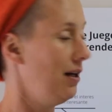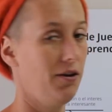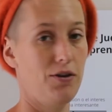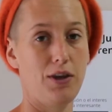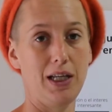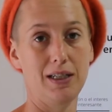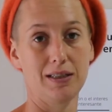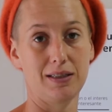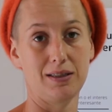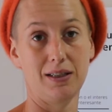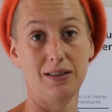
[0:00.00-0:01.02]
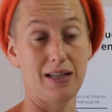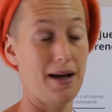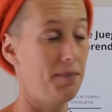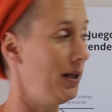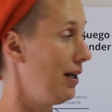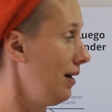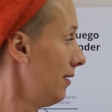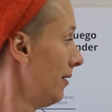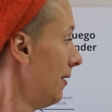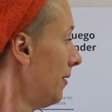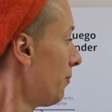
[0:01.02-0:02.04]
think is happening.
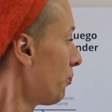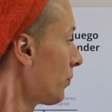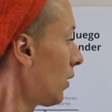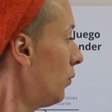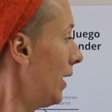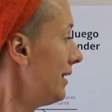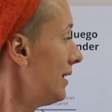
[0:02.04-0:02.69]
Right?